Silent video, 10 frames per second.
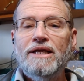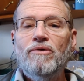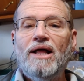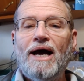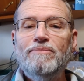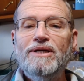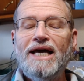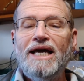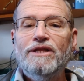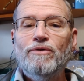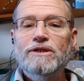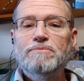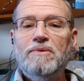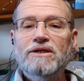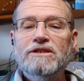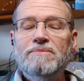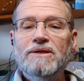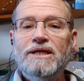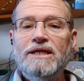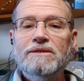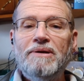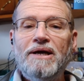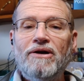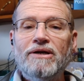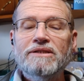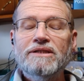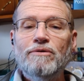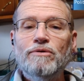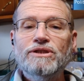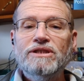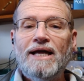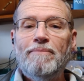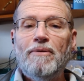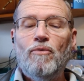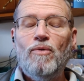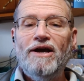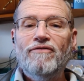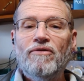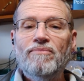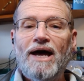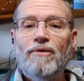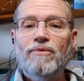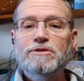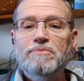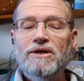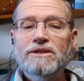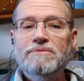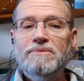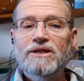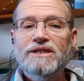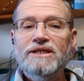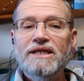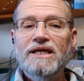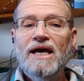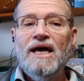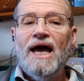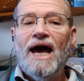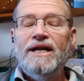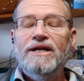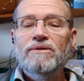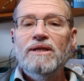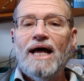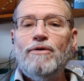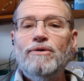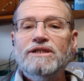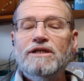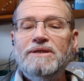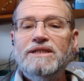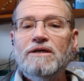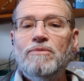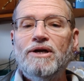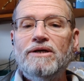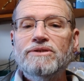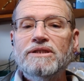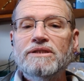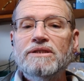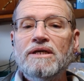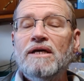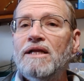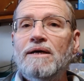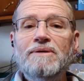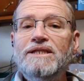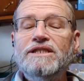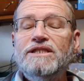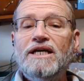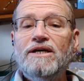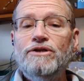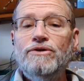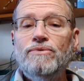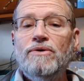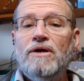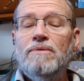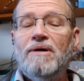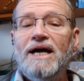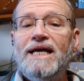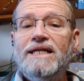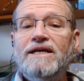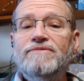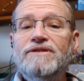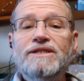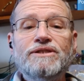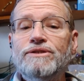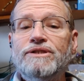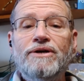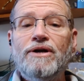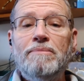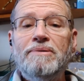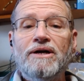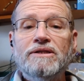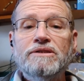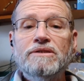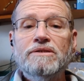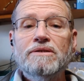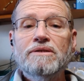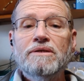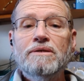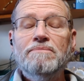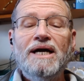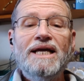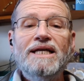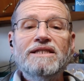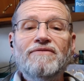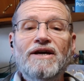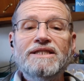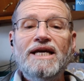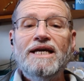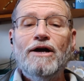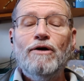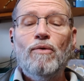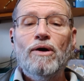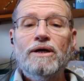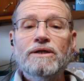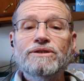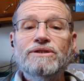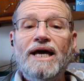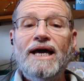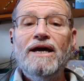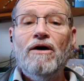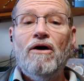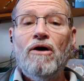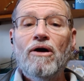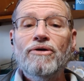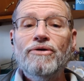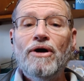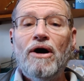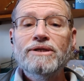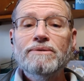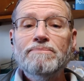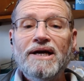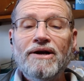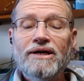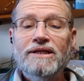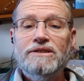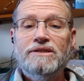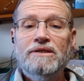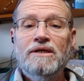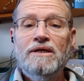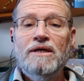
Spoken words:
They will abdicate the responsibility as a parent. They will step away from that responsibility and allow it to be someone else's. Let me just tell you, my kids have teachers, they're not parents. My kids have had daycare workers, they are not parents.